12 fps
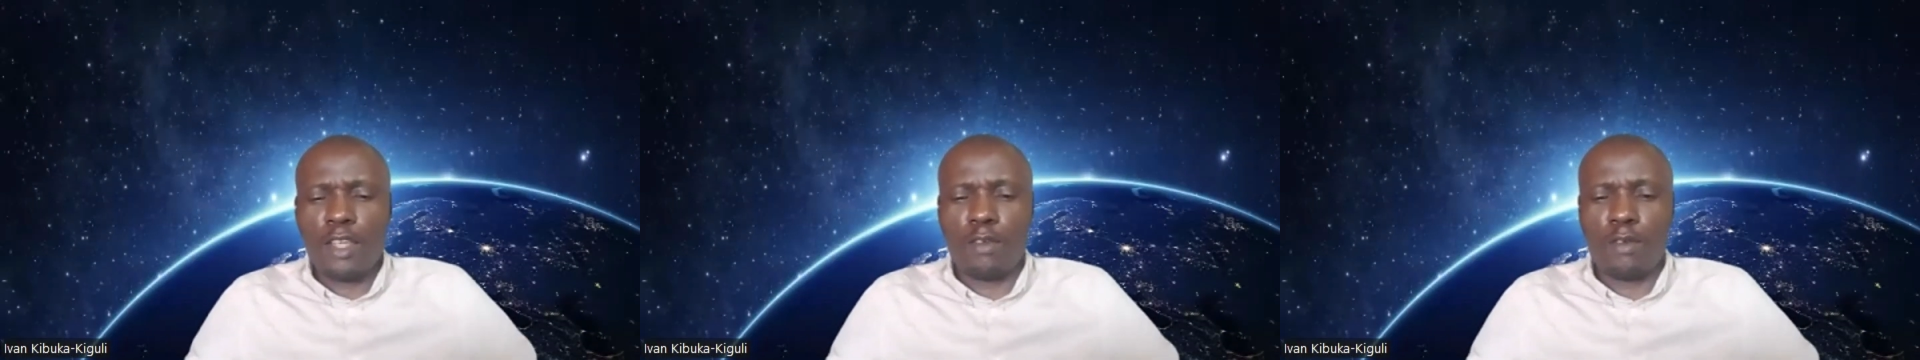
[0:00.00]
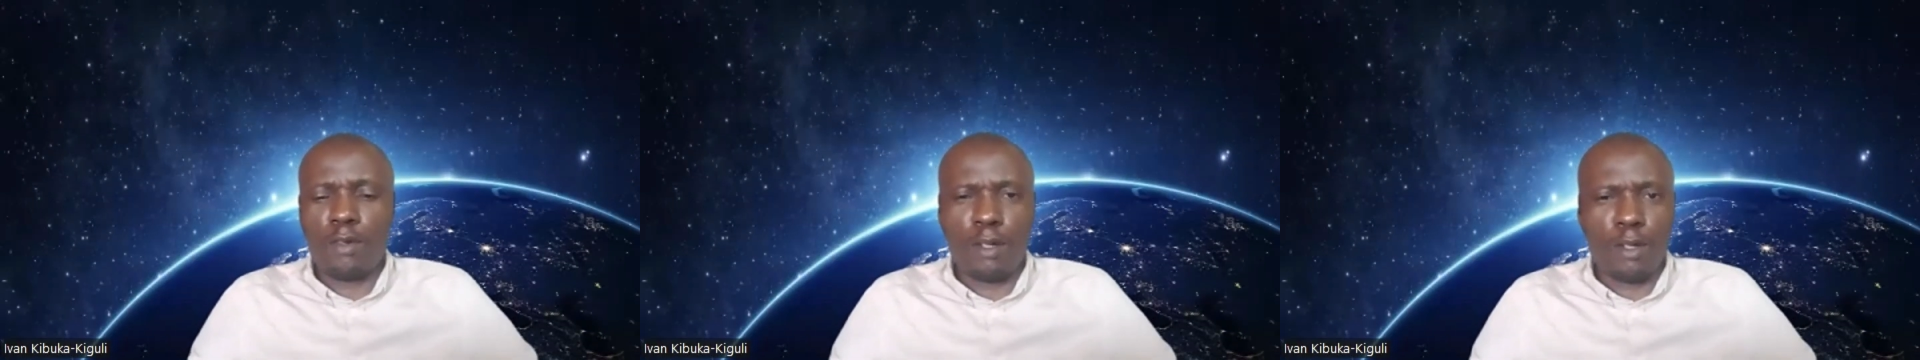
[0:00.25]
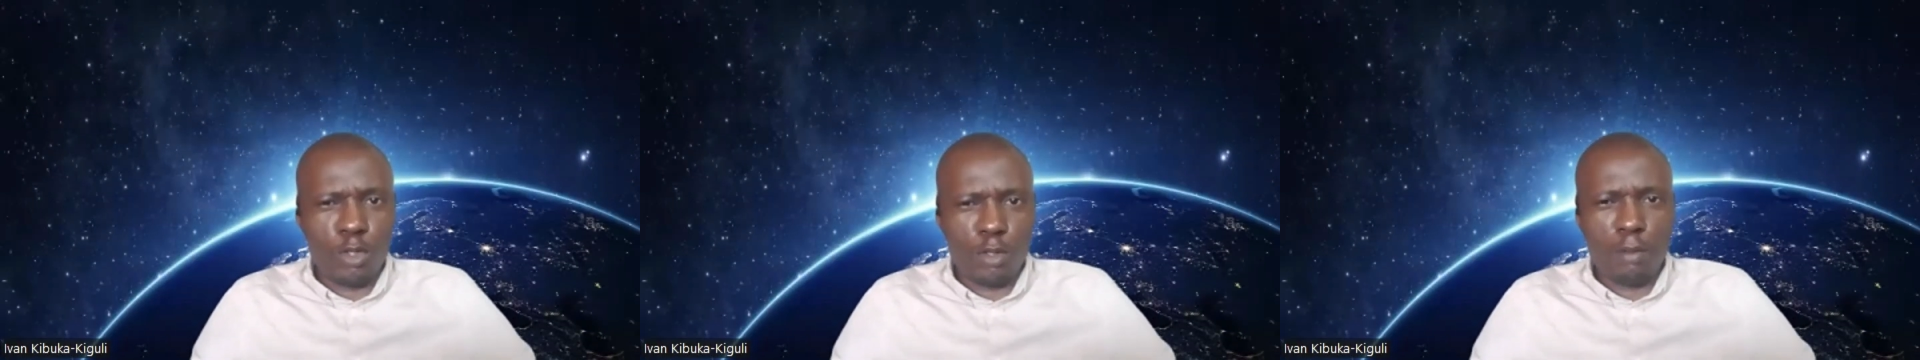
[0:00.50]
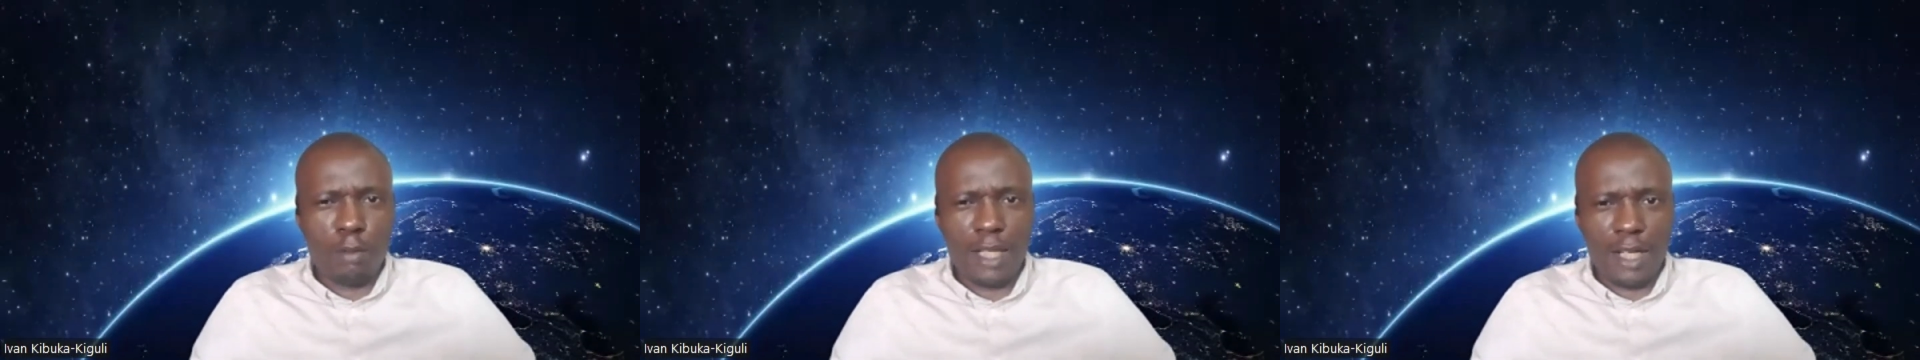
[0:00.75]
Do you
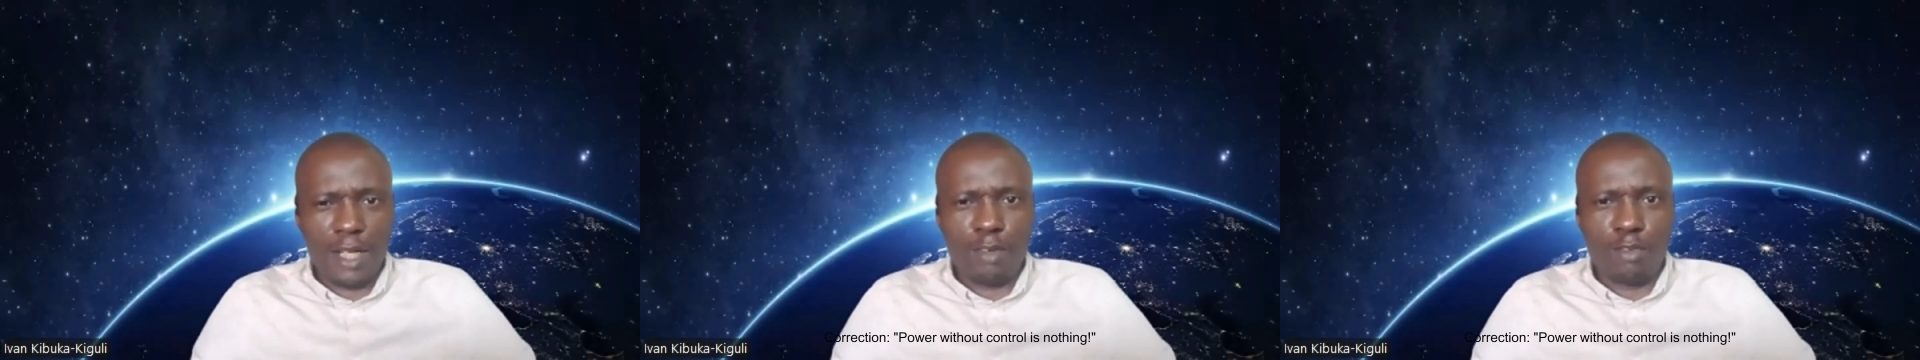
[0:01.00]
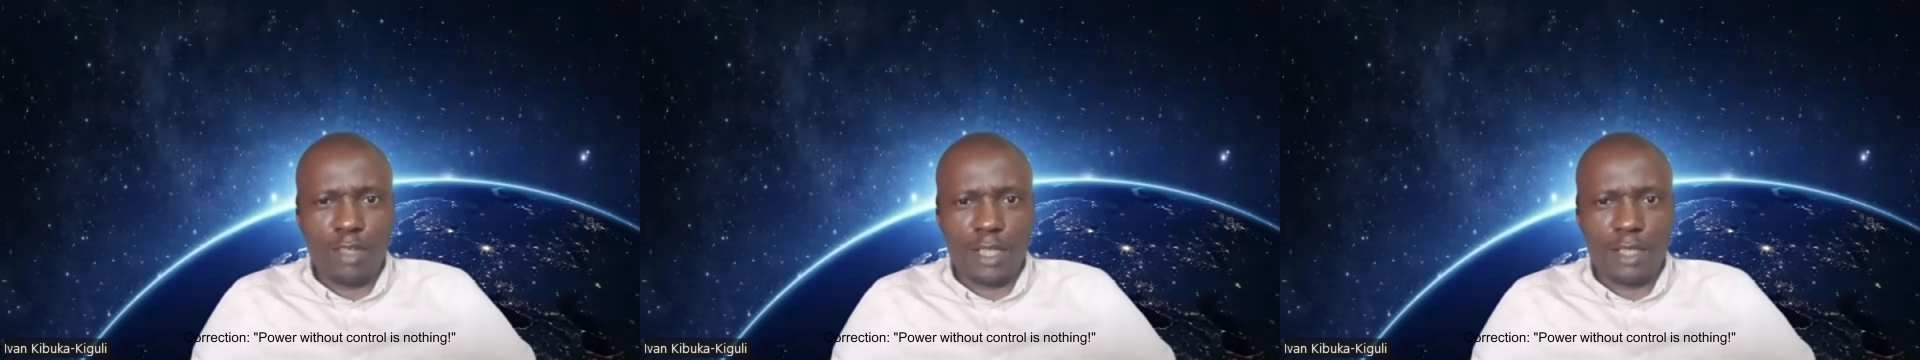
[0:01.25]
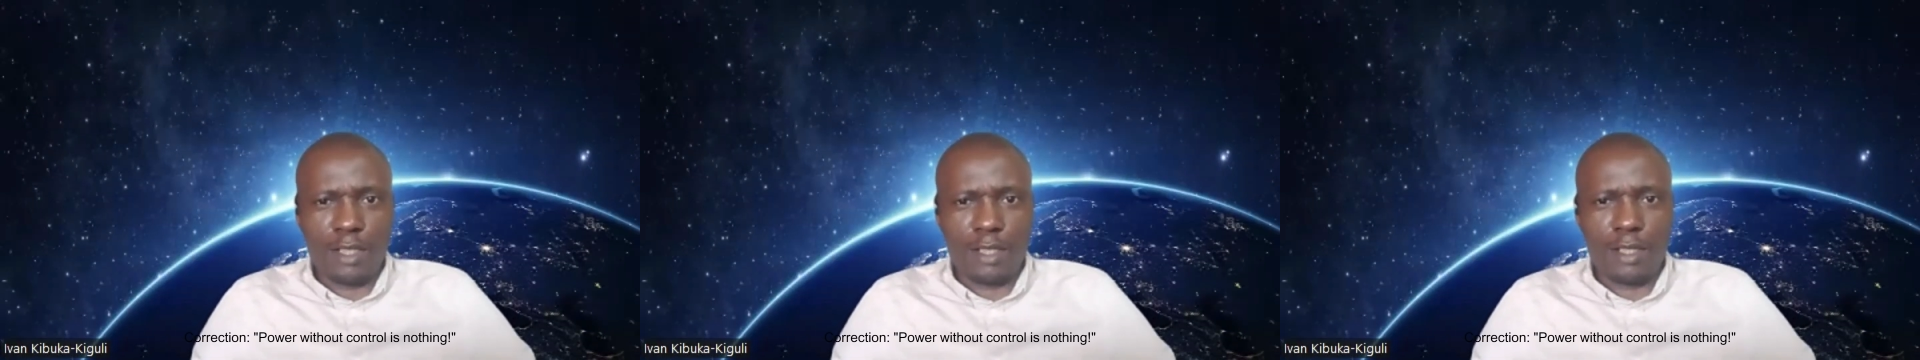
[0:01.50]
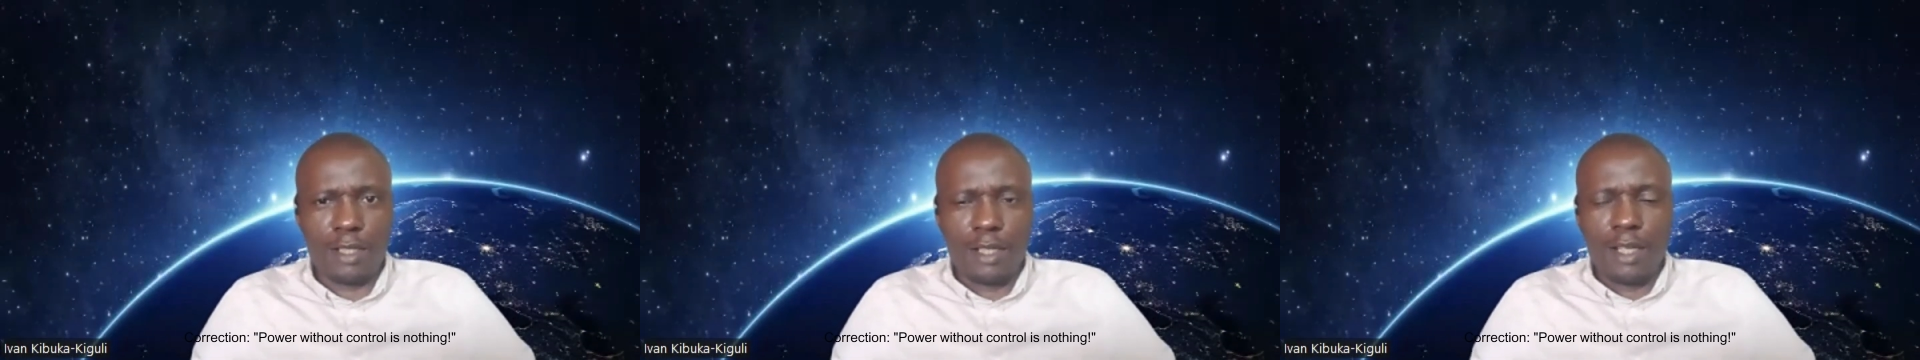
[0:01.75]
remember that advert
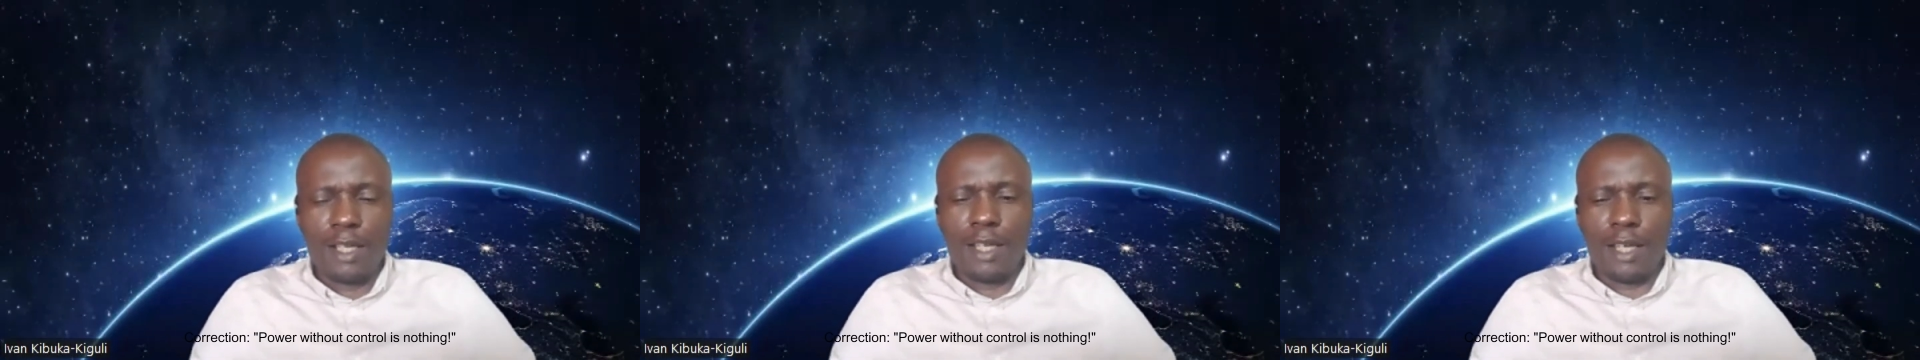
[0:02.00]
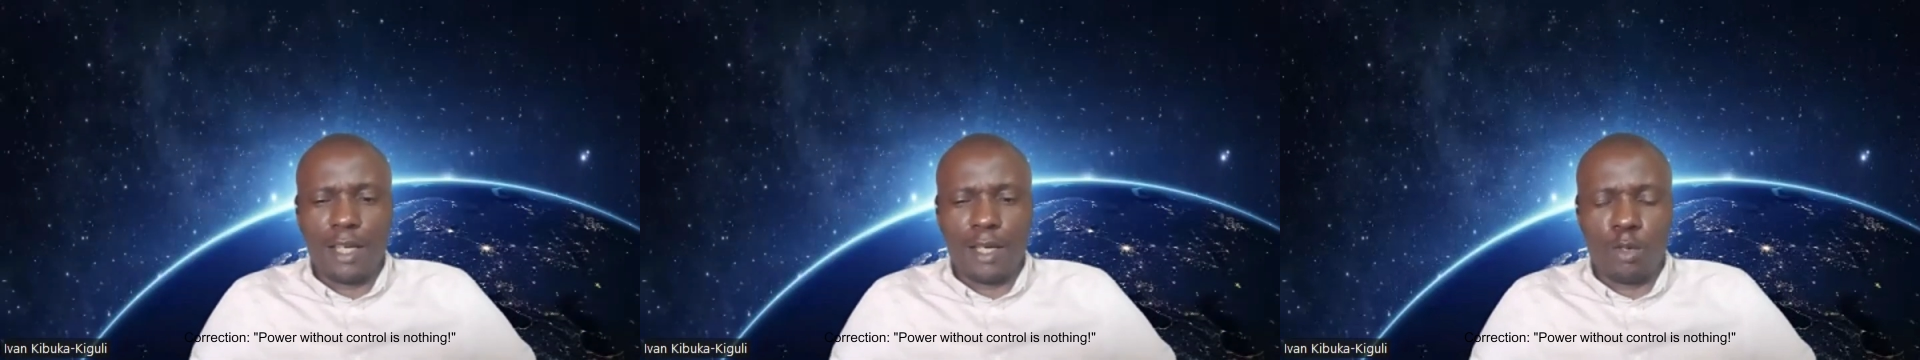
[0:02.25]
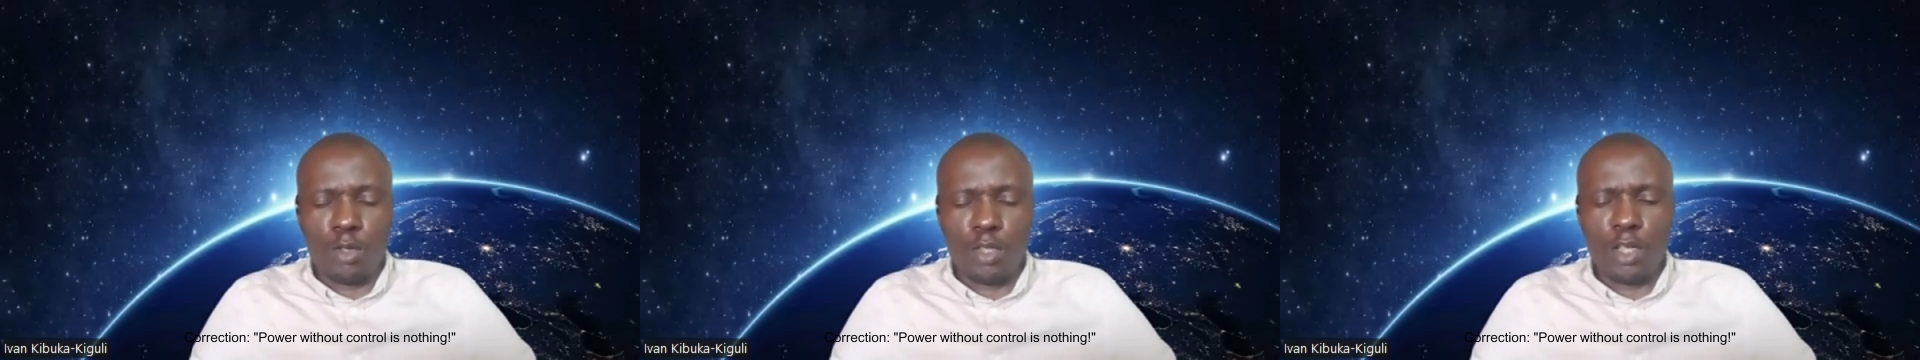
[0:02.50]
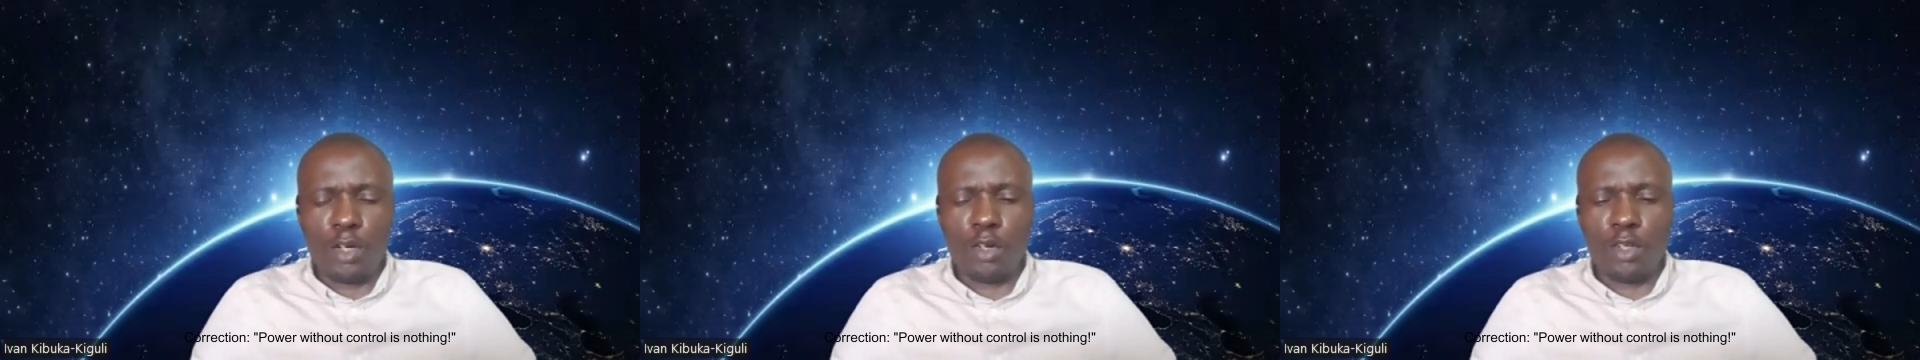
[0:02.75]
on
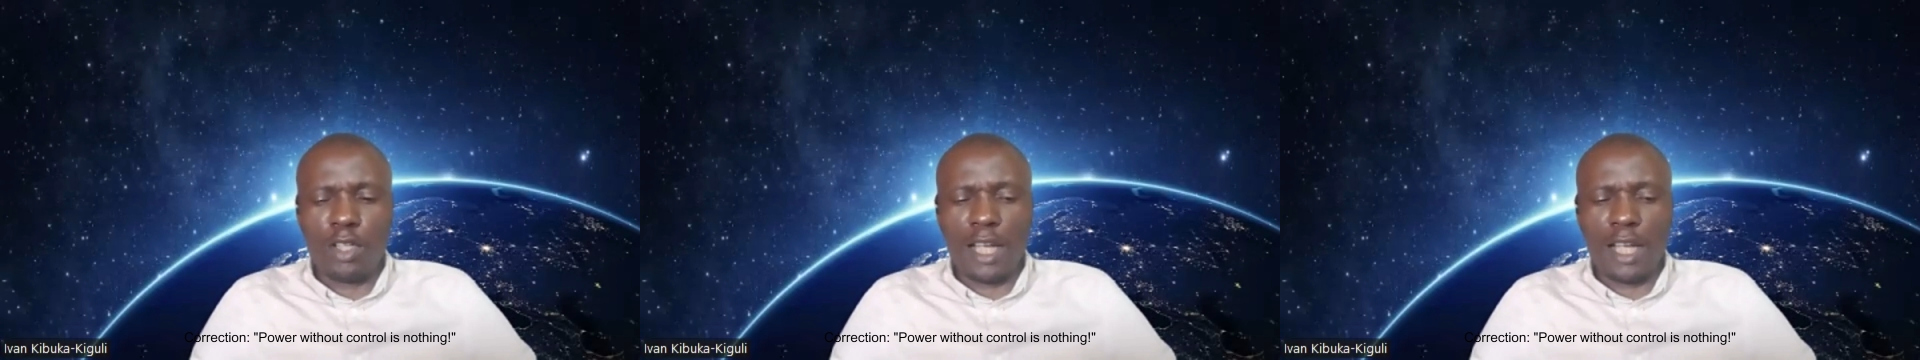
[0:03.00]
the road?